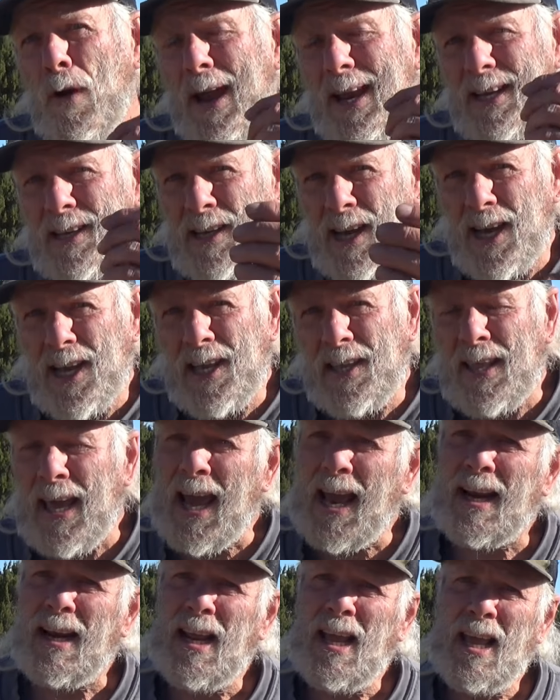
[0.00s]
I tell you
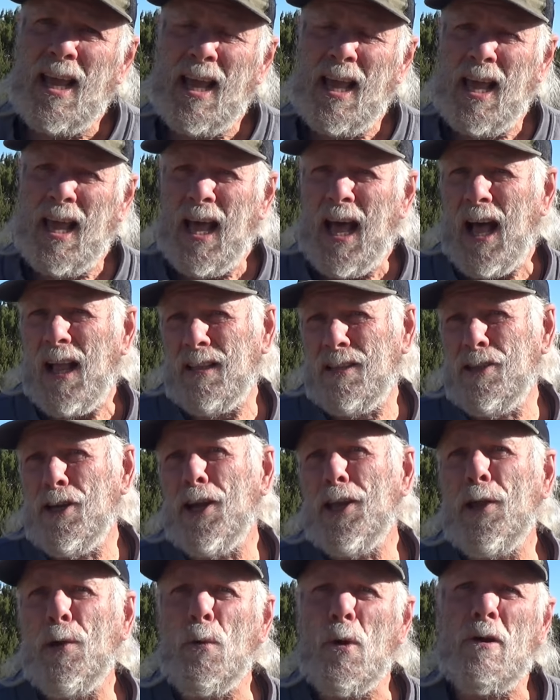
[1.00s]
that, I'll
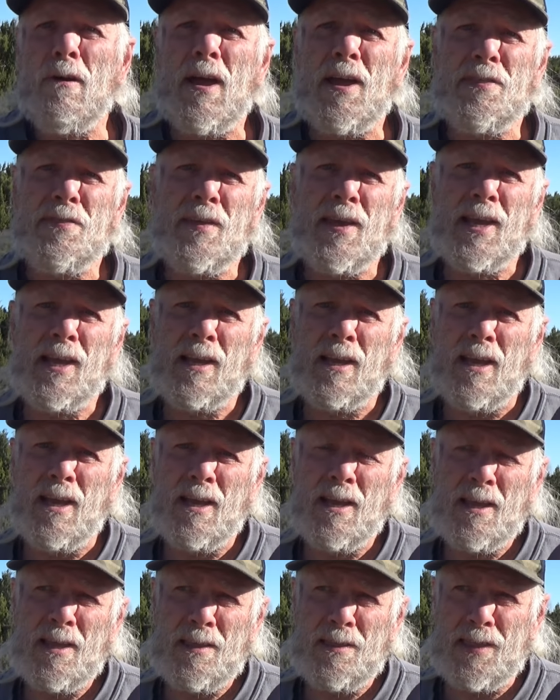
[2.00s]
tell you where I think
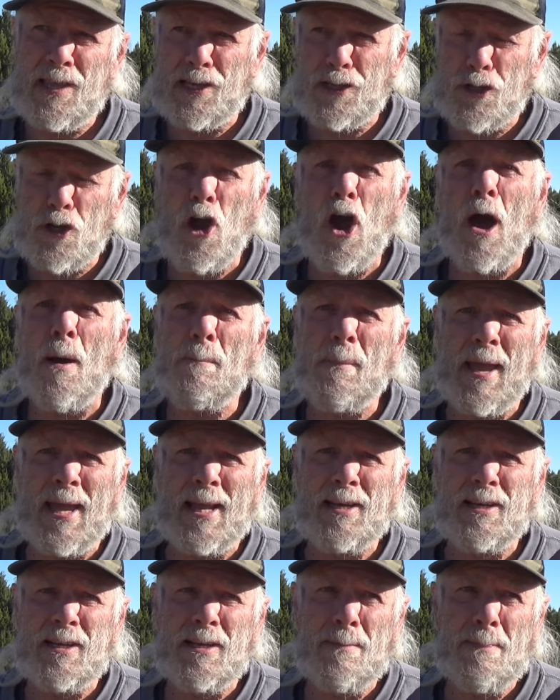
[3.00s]
this
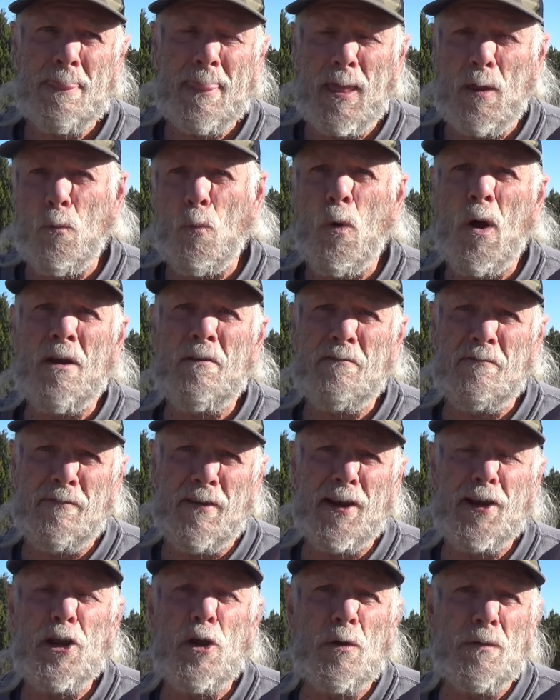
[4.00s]
comment and what
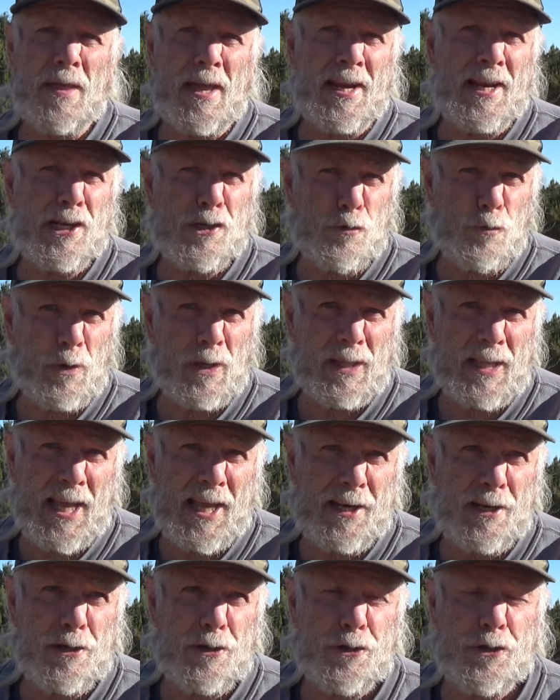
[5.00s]
video that it's
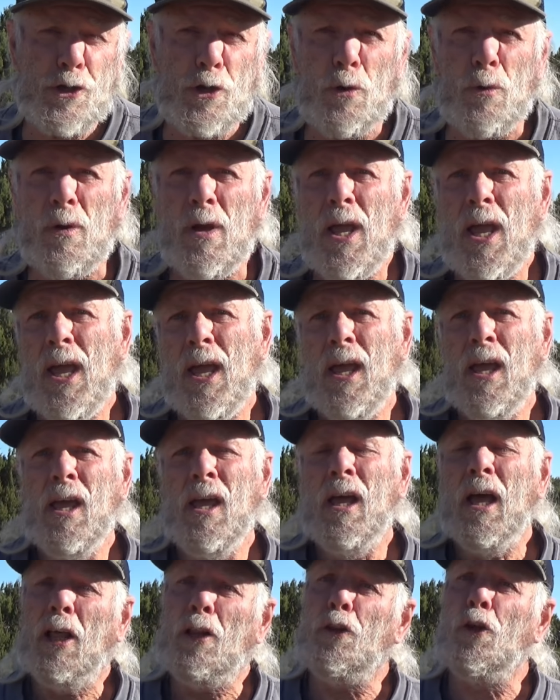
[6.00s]
related to.
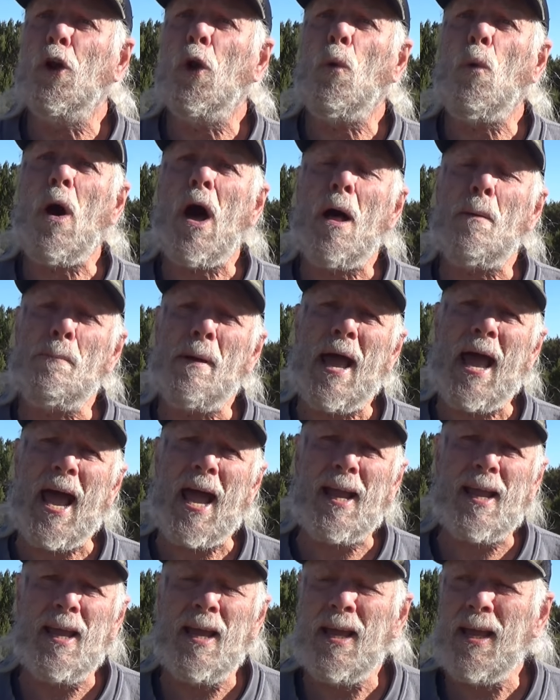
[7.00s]
A little while
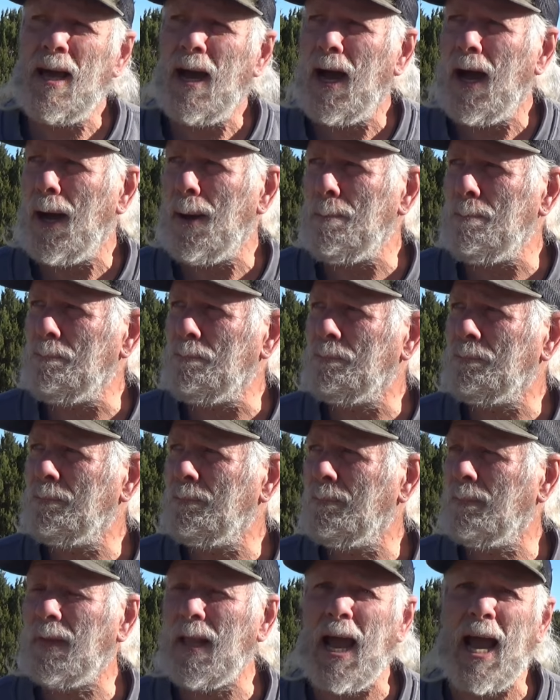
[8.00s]
back,
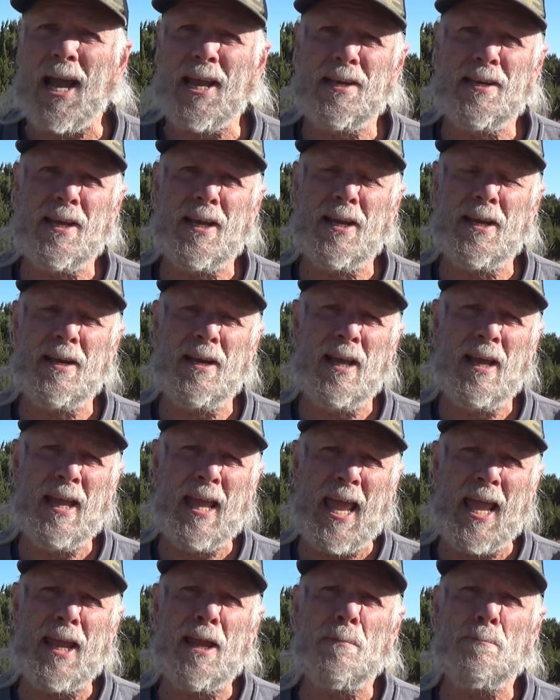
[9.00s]
I did
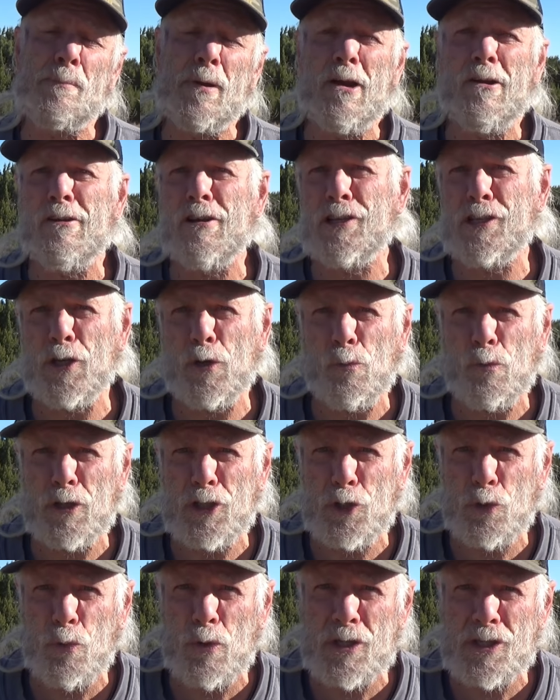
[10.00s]
a comparison with
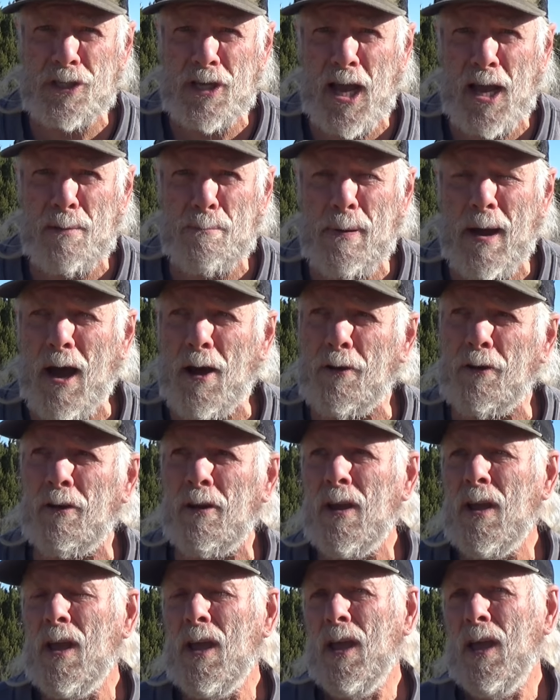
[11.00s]
Swiss gunpowder,
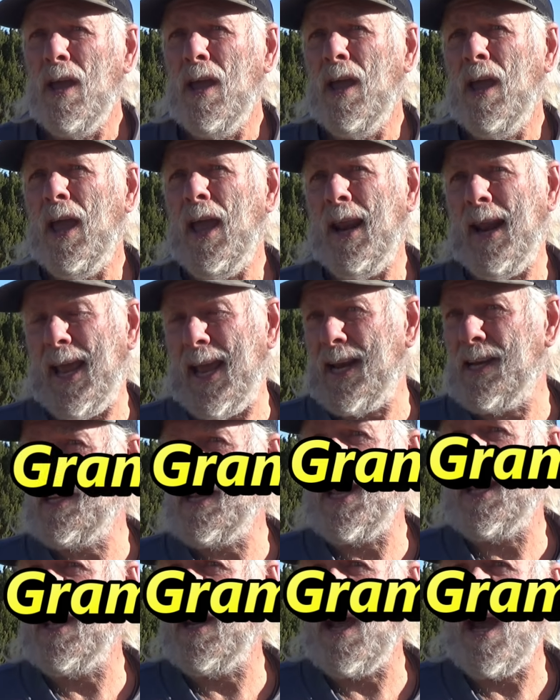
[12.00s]
and I had
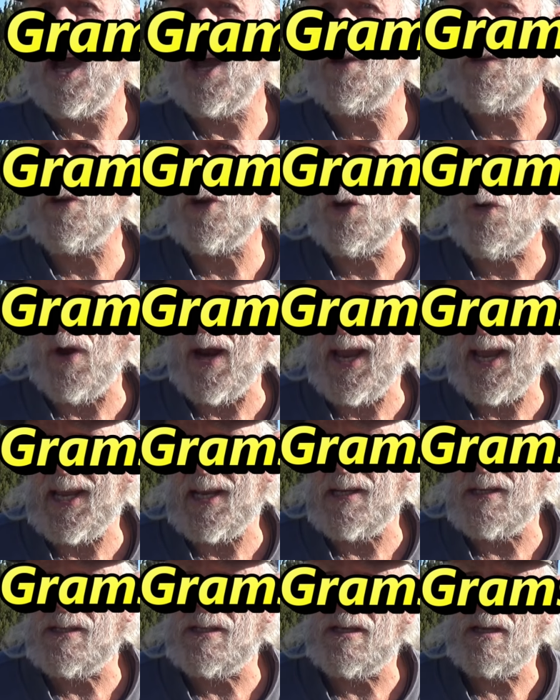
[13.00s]
taken 100
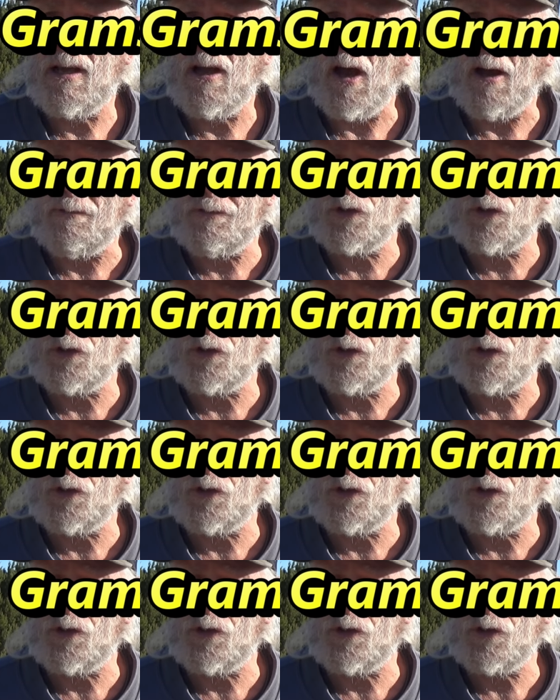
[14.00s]
grains of